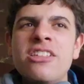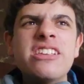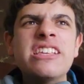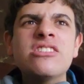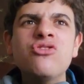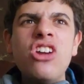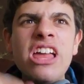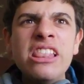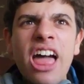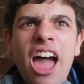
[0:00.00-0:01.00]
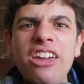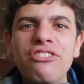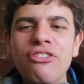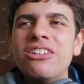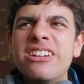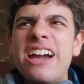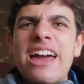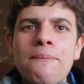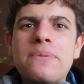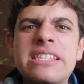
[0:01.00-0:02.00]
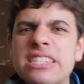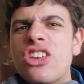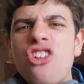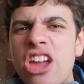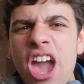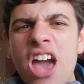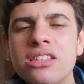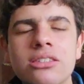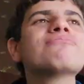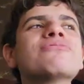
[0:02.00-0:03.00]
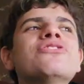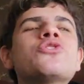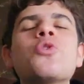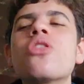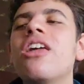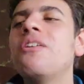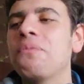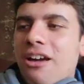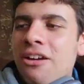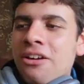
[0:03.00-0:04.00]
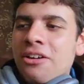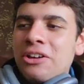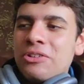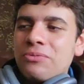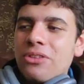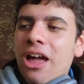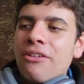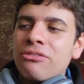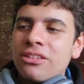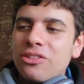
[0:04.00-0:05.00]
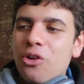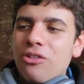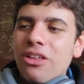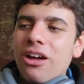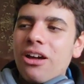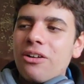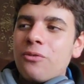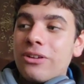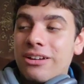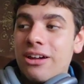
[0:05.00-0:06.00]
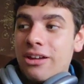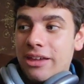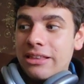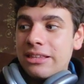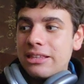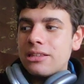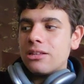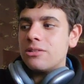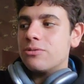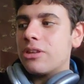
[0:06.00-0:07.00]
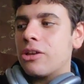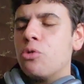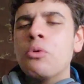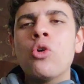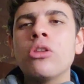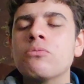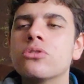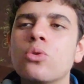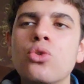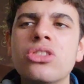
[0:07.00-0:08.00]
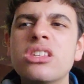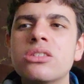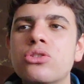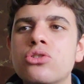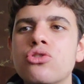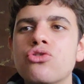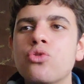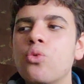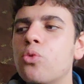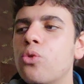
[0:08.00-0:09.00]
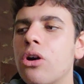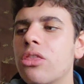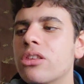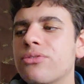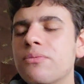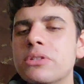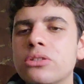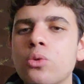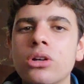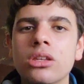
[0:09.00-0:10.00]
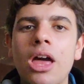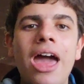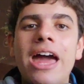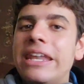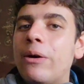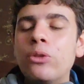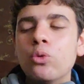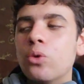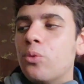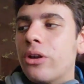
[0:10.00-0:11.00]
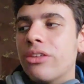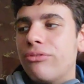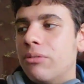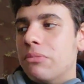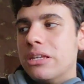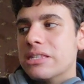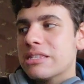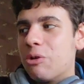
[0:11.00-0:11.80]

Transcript: this is real life, you gotta be serious so then um, after I did all of that when I edited it I was like oh my god I'm so good this so this film is so good now I don't know where the film is